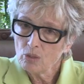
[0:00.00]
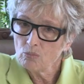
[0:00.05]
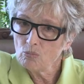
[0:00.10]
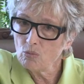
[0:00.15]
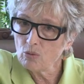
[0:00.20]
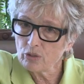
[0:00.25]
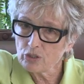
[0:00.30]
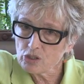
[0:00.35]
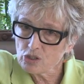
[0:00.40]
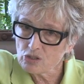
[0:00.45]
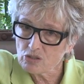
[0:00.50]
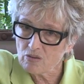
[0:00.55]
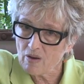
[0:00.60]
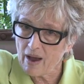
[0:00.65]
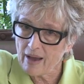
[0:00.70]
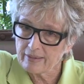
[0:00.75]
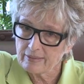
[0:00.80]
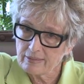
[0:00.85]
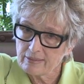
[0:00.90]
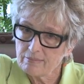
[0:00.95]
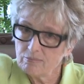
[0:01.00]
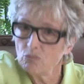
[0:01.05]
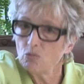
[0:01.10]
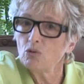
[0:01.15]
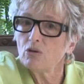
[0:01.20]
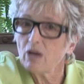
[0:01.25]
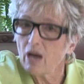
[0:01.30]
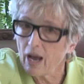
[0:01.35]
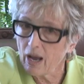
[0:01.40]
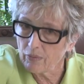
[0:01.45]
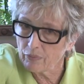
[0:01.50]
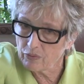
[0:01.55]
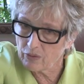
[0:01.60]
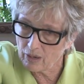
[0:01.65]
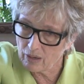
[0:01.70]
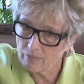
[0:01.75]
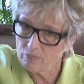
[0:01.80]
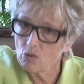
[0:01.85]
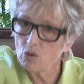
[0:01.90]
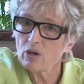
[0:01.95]
more strident, more out
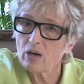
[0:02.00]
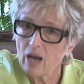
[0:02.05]
there,